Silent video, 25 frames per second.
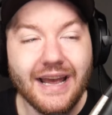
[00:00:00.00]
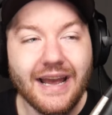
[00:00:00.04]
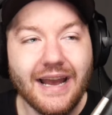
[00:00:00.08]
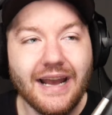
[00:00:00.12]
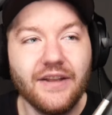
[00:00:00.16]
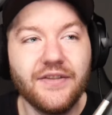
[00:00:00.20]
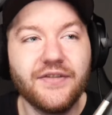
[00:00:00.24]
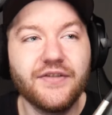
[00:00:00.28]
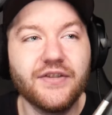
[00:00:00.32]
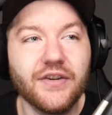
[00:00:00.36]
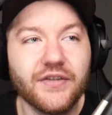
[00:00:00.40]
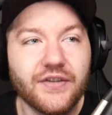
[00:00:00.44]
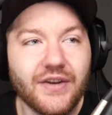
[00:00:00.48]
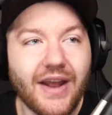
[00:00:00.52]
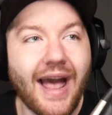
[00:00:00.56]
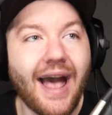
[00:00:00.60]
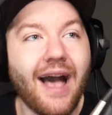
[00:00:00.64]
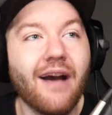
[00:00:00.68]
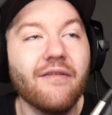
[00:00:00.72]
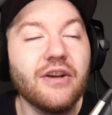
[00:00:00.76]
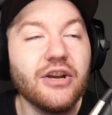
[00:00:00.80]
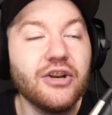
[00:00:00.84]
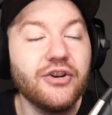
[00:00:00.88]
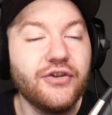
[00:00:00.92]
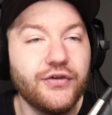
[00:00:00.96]
It's just
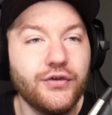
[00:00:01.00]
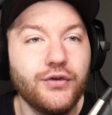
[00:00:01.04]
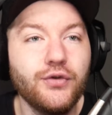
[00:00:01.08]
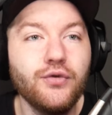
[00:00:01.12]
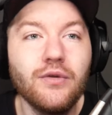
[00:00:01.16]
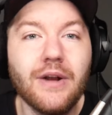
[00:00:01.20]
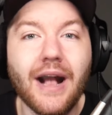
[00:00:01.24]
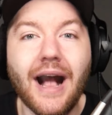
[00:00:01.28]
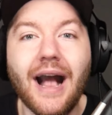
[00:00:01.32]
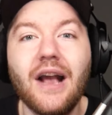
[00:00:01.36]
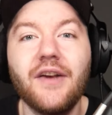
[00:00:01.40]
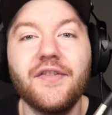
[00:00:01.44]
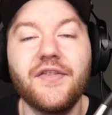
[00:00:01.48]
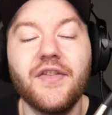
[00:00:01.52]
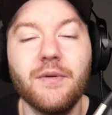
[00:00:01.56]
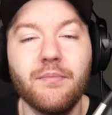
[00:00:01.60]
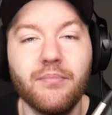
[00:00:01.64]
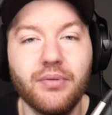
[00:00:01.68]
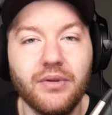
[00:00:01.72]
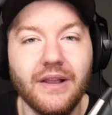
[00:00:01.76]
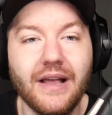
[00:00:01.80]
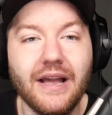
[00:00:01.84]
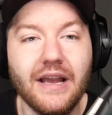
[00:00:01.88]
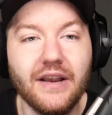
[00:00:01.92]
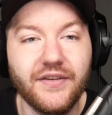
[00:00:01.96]
having two guys that
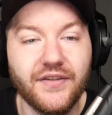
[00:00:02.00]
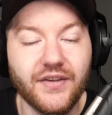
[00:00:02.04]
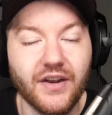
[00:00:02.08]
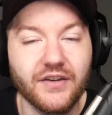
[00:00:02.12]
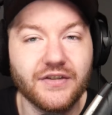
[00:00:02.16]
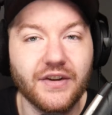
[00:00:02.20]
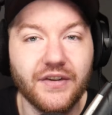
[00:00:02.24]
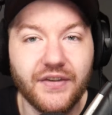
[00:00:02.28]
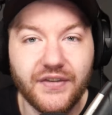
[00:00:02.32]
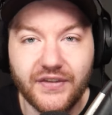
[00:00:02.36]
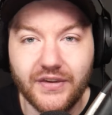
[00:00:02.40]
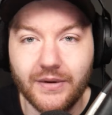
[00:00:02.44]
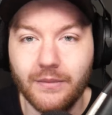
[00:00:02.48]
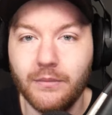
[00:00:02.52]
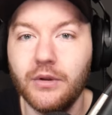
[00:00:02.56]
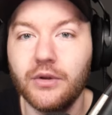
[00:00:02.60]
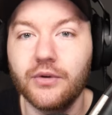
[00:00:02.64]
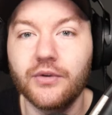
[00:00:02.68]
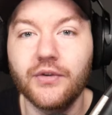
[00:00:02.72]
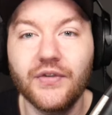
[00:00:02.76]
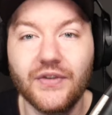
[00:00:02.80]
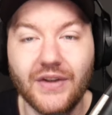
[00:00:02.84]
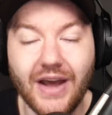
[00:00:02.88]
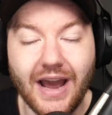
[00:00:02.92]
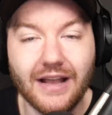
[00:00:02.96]
play such a
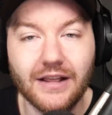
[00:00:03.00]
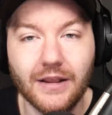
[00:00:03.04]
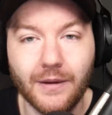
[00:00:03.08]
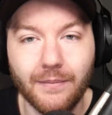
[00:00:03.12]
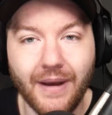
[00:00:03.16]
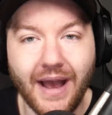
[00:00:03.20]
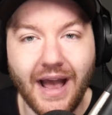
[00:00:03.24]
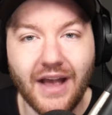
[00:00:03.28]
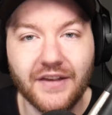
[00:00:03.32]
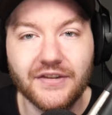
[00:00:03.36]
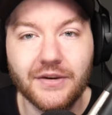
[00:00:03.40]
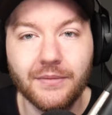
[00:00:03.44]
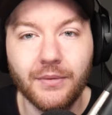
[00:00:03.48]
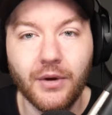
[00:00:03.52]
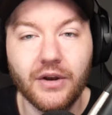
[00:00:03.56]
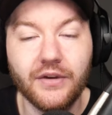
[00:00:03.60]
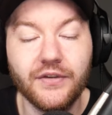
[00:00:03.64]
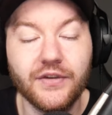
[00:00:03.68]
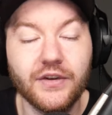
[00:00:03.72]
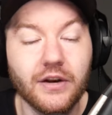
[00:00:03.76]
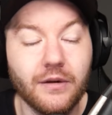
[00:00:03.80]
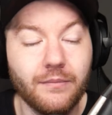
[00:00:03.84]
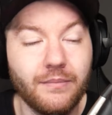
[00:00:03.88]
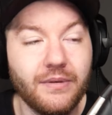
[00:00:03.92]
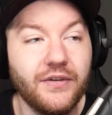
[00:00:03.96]
similar style of basketball
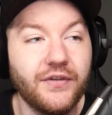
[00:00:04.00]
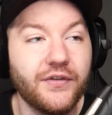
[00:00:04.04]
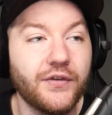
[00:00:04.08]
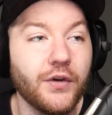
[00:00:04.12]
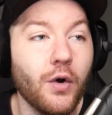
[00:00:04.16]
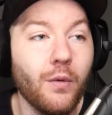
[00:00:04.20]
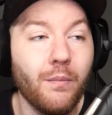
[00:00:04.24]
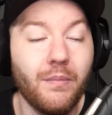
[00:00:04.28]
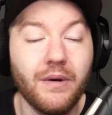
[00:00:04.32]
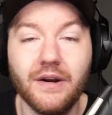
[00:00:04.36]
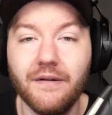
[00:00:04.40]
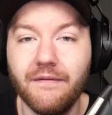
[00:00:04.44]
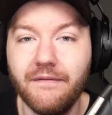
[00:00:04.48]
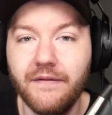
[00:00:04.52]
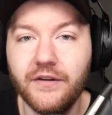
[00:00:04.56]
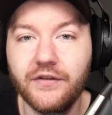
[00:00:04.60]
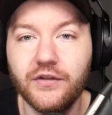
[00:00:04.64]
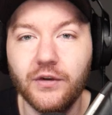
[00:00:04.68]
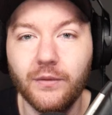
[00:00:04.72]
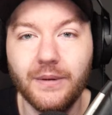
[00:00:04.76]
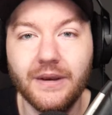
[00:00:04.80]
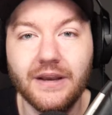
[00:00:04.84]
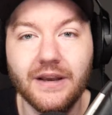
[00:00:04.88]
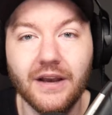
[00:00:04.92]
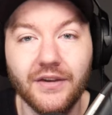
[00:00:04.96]
is going to be so
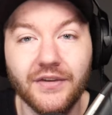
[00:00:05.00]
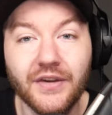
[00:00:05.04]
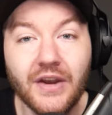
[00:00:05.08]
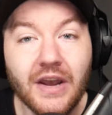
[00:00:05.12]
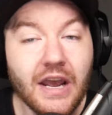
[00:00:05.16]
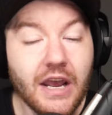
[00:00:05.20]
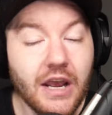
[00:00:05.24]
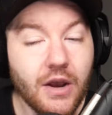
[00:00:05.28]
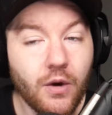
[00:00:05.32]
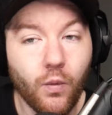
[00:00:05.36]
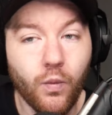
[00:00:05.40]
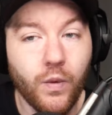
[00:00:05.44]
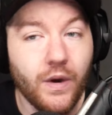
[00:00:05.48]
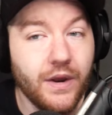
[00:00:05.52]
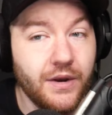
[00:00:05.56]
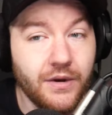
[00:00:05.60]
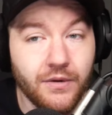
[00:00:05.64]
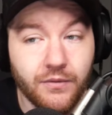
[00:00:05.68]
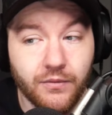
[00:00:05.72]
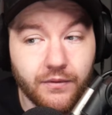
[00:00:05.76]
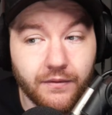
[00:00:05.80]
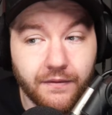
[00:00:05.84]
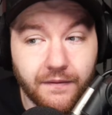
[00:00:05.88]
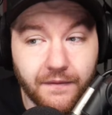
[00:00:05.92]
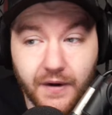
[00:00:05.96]
beneficial because
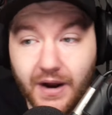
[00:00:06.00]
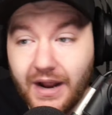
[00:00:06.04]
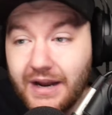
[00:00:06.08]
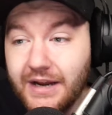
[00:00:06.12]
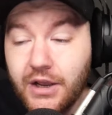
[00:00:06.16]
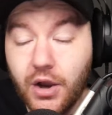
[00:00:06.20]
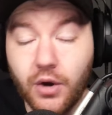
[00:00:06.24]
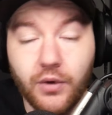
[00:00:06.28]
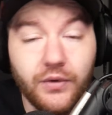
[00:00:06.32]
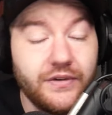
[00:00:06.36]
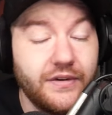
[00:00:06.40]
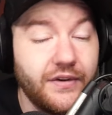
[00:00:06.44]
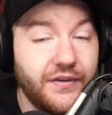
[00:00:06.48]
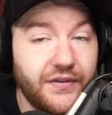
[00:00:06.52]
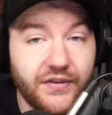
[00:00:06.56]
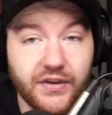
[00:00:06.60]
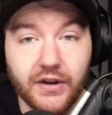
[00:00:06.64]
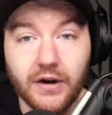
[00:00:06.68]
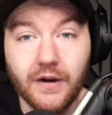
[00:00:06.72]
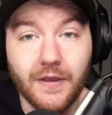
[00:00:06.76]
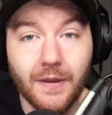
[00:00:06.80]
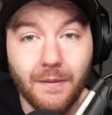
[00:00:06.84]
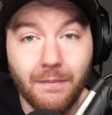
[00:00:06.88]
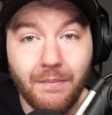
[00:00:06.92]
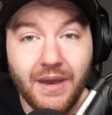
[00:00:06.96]
when Fred goes to sit
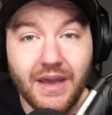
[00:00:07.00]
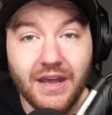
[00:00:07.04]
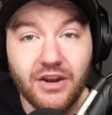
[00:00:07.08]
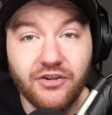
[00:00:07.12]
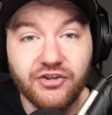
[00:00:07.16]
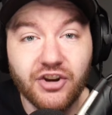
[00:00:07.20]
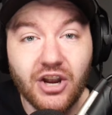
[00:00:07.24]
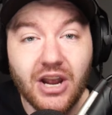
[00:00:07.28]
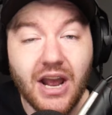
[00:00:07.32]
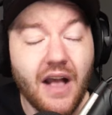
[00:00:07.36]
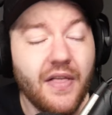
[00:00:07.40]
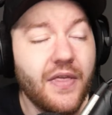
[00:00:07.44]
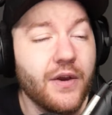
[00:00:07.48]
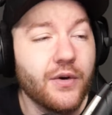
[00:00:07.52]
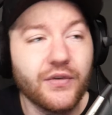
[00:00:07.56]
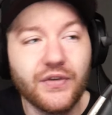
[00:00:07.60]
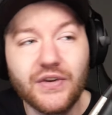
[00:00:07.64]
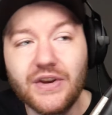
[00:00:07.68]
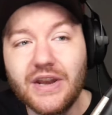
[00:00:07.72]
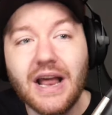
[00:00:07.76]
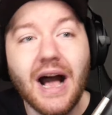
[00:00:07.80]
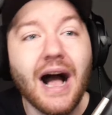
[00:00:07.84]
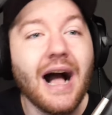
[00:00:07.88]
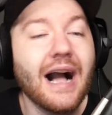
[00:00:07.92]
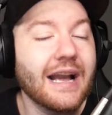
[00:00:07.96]
on the bench, there's
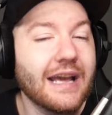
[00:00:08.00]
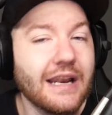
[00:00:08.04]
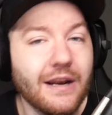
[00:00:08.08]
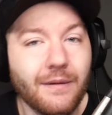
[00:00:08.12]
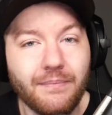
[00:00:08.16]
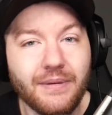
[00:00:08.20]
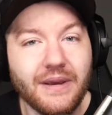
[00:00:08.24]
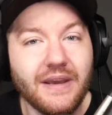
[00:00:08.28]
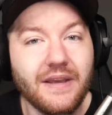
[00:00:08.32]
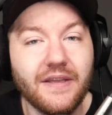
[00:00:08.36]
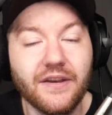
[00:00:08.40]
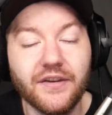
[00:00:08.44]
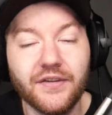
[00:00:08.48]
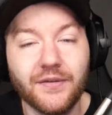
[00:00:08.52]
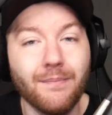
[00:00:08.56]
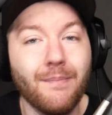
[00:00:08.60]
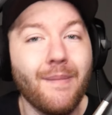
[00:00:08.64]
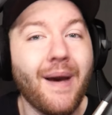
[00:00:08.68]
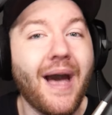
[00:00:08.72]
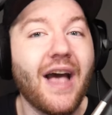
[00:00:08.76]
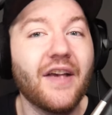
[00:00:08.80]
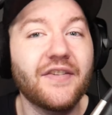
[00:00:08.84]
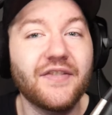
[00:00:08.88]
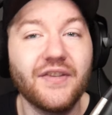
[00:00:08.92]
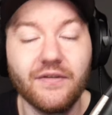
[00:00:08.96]
not going to be this
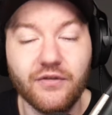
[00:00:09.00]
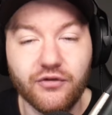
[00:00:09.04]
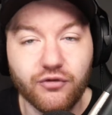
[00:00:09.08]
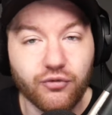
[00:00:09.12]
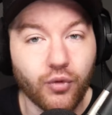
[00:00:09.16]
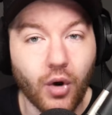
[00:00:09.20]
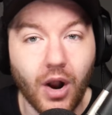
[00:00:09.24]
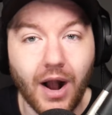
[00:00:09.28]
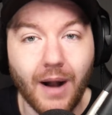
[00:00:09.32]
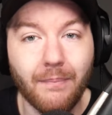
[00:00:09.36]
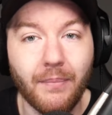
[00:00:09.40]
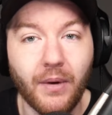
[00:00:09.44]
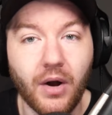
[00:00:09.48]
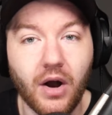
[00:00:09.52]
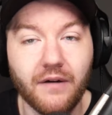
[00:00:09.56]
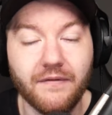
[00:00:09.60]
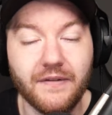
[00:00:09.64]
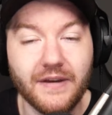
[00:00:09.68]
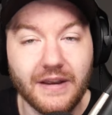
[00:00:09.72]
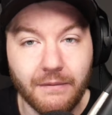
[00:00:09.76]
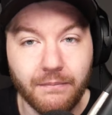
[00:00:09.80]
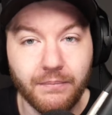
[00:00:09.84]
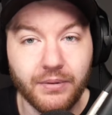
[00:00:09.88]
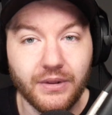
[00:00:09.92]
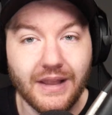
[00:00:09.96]
massive drop off
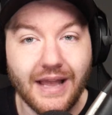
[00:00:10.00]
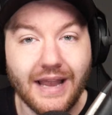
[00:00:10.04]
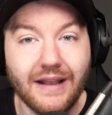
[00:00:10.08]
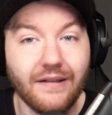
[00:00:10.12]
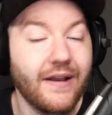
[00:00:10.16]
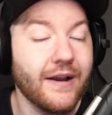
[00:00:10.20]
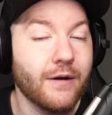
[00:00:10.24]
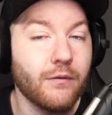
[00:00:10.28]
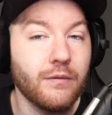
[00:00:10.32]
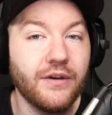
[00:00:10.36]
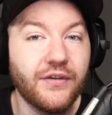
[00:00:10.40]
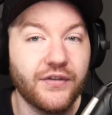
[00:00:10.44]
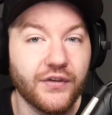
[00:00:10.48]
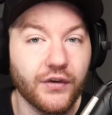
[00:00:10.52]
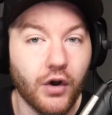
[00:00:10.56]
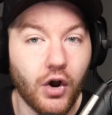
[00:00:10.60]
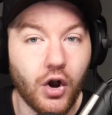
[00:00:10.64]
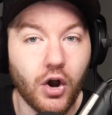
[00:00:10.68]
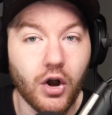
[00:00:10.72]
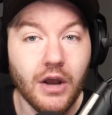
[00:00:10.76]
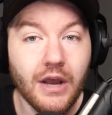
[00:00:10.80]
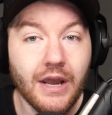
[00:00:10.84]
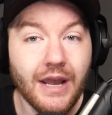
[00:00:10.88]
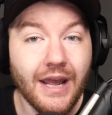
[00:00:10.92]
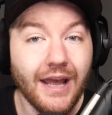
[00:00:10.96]
in play like we
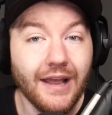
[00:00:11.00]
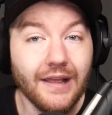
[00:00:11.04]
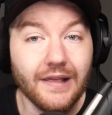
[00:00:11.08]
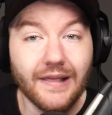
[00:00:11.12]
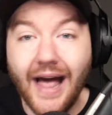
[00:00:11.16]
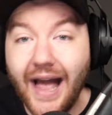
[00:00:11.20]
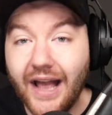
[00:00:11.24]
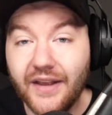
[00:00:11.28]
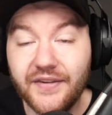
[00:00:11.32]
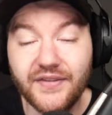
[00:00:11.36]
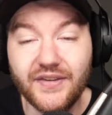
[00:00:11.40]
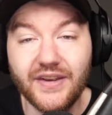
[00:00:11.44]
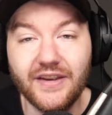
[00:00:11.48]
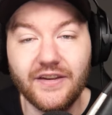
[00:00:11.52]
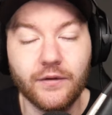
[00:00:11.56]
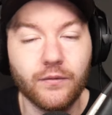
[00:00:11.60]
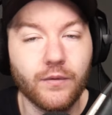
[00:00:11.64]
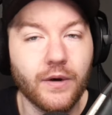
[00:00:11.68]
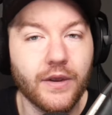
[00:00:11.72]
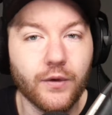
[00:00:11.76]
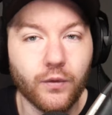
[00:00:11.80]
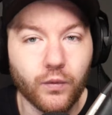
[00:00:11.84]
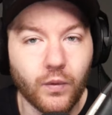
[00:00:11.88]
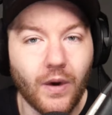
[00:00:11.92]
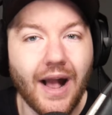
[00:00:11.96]
saw last season
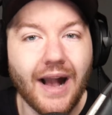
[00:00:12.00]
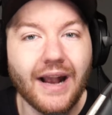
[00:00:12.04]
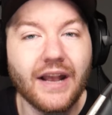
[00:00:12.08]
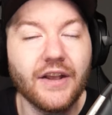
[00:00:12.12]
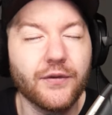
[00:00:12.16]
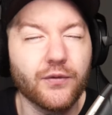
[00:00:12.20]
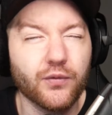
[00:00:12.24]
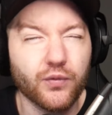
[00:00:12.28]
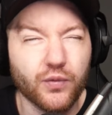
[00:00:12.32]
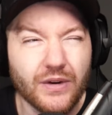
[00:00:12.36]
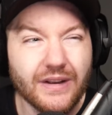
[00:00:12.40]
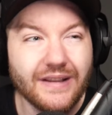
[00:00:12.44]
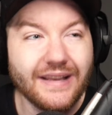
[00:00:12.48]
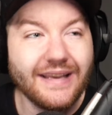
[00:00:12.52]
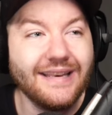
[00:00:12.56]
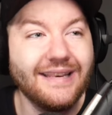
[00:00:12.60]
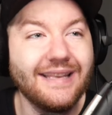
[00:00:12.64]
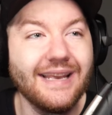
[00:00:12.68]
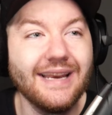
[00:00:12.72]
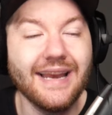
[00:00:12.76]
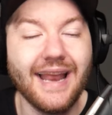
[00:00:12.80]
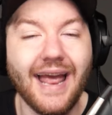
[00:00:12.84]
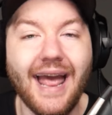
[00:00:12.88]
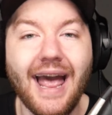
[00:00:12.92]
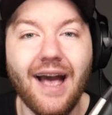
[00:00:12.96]
where the Rockets really
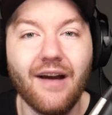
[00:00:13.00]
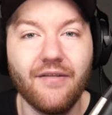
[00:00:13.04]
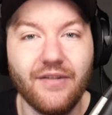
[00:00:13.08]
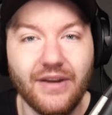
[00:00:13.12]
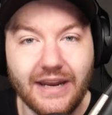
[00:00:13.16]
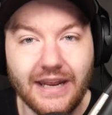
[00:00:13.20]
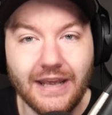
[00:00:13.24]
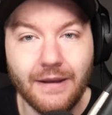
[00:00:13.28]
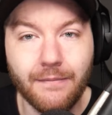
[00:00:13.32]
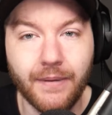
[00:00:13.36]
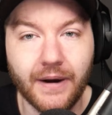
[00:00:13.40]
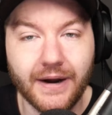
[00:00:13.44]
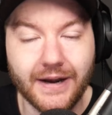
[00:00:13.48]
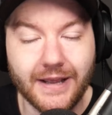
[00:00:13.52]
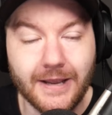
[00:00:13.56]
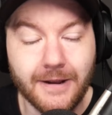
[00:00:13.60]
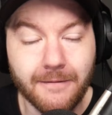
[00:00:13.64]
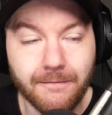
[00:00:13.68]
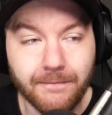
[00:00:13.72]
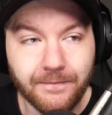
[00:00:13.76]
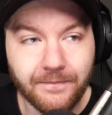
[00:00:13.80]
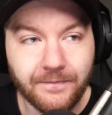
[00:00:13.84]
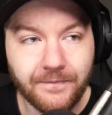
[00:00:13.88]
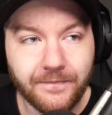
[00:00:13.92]
didn't have anybody